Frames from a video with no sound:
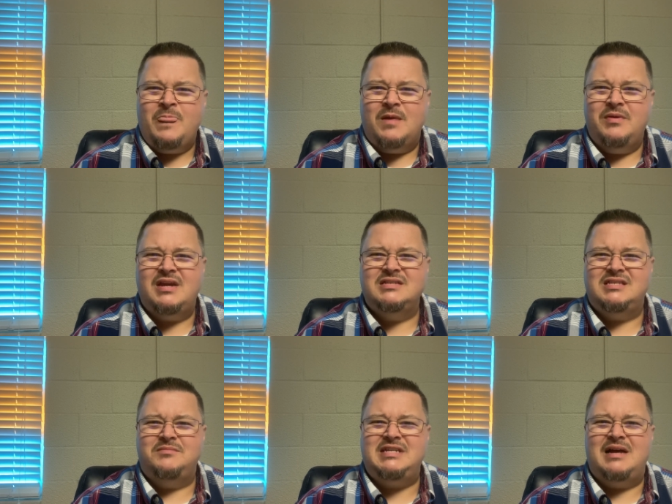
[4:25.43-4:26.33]
because
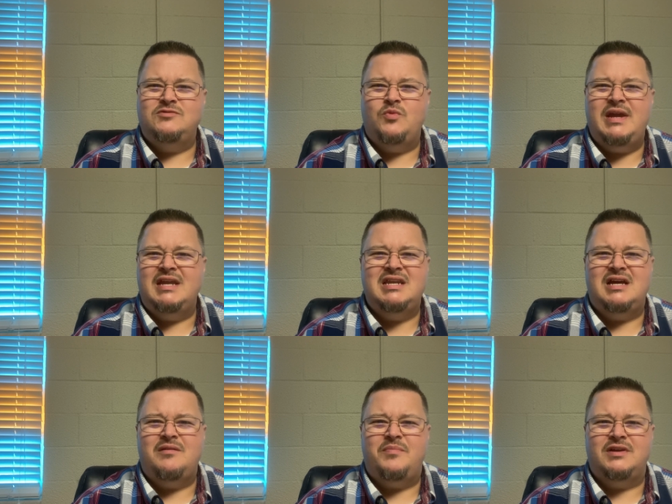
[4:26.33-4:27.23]
sometimes we end
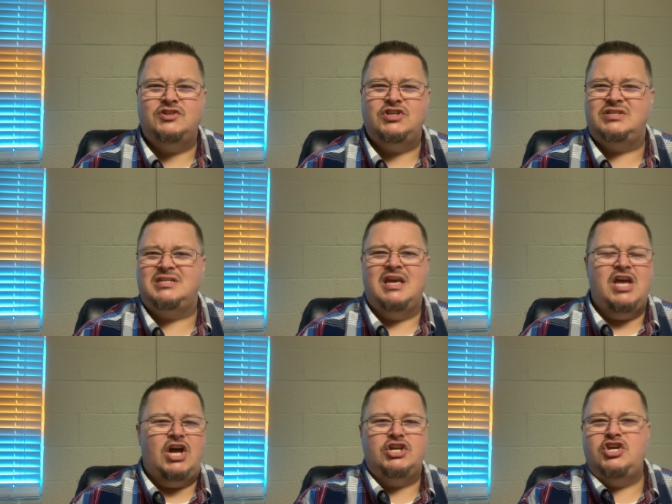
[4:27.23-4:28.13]
up just
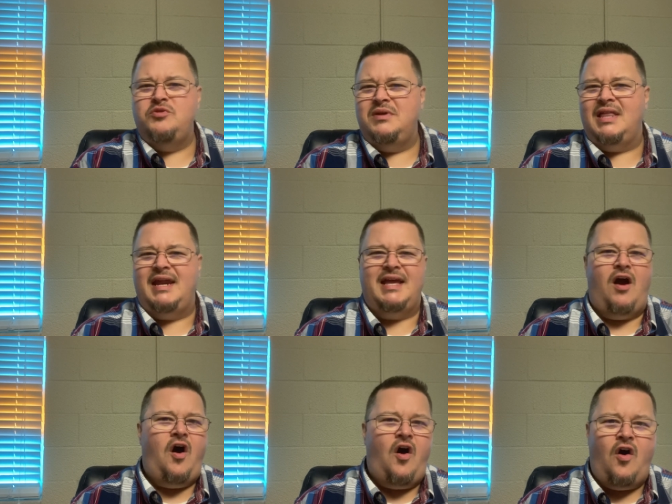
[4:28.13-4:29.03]
accumulating
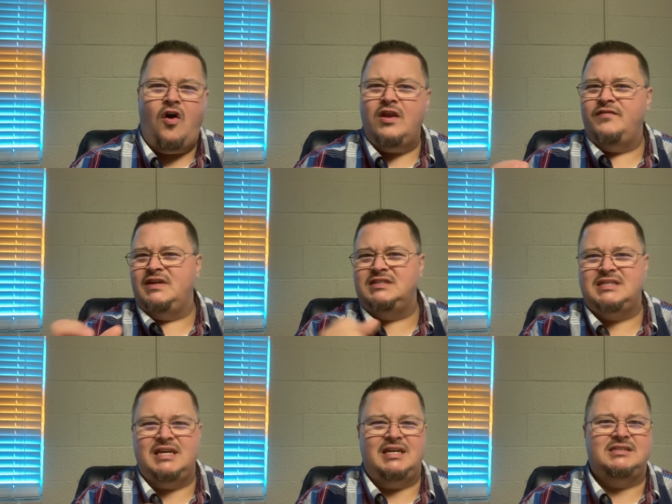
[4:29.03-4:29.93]
all of these
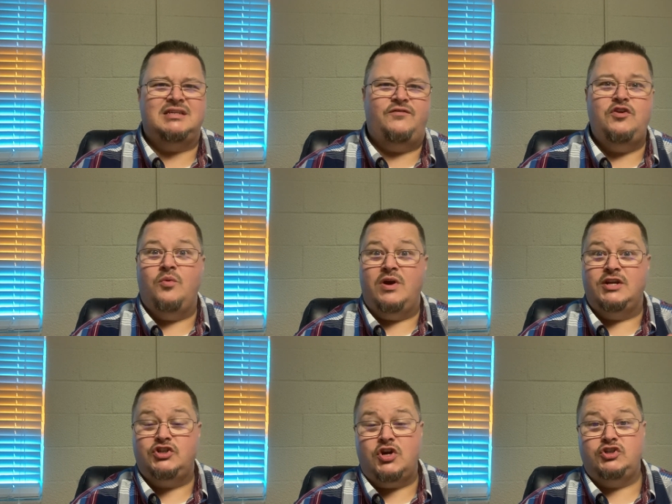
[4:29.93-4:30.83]
things. If you were
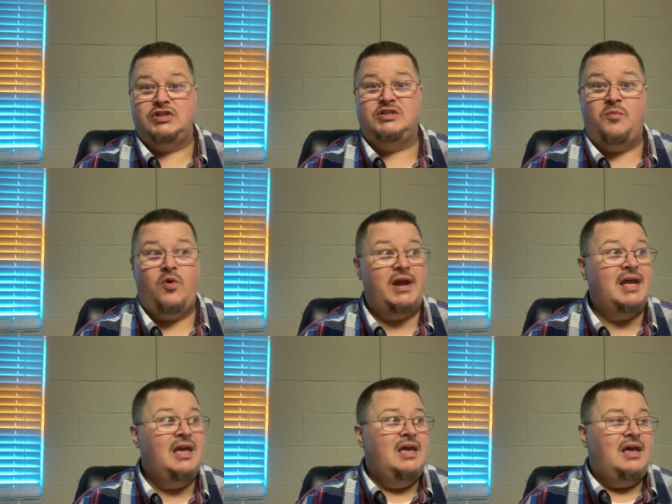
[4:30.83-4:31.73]
at church this
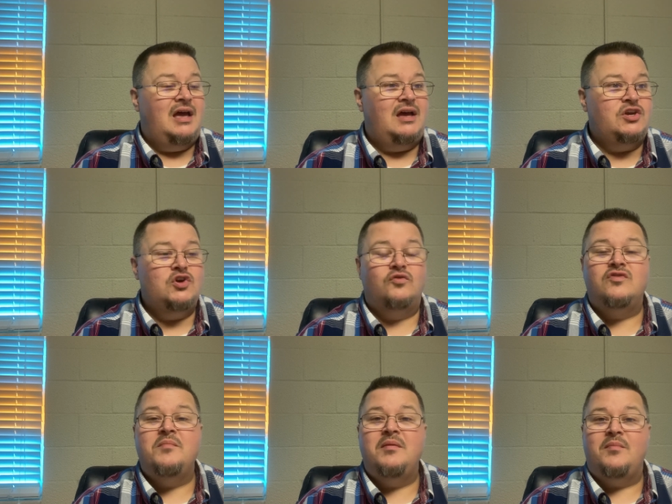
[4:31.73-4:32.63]
morning, uh, you'll
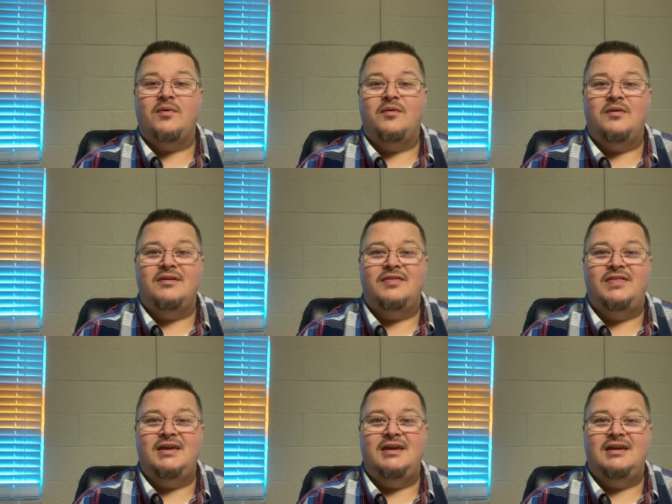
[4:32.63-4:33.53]
remember
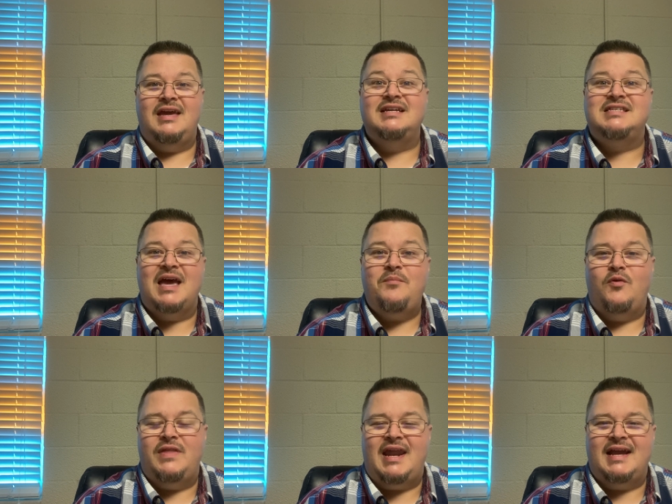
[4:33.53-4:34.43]
the
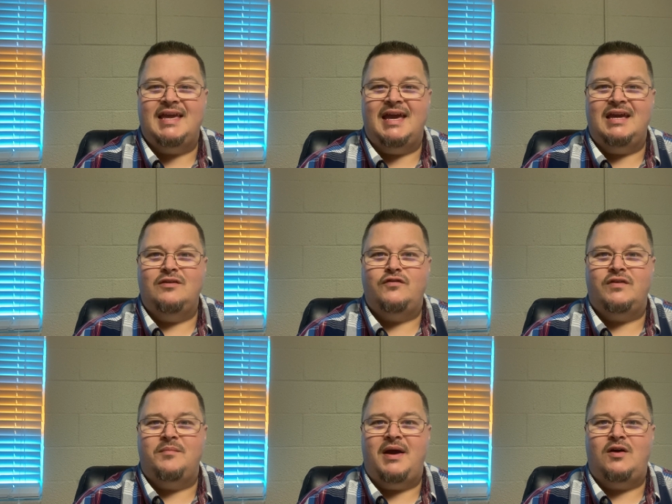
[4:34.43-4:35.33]
example that I gave
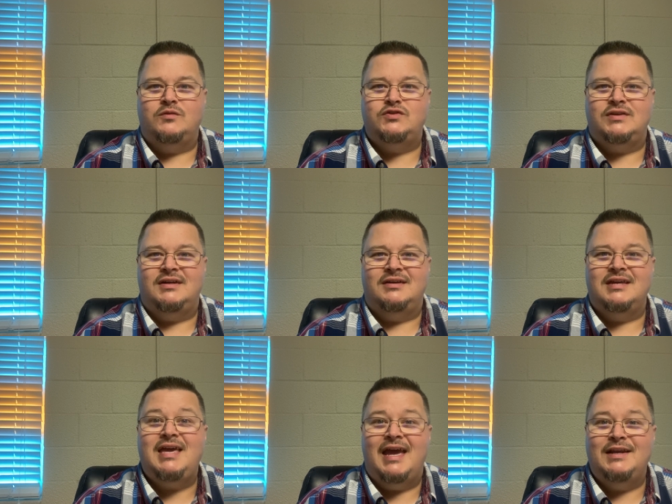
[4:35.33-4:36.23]
about uh,
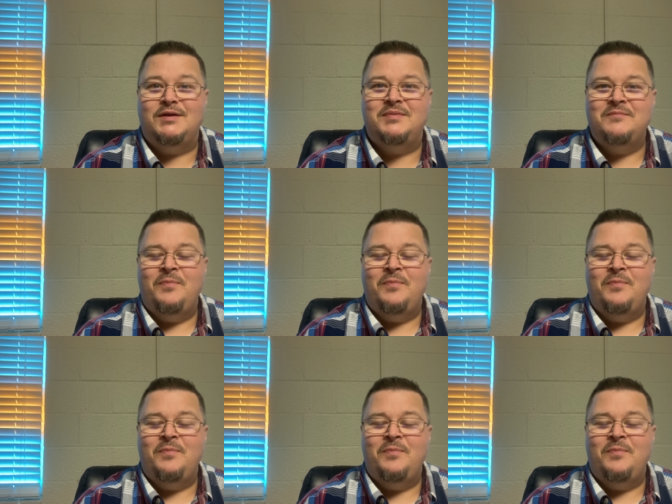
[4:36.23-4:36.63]
Caleb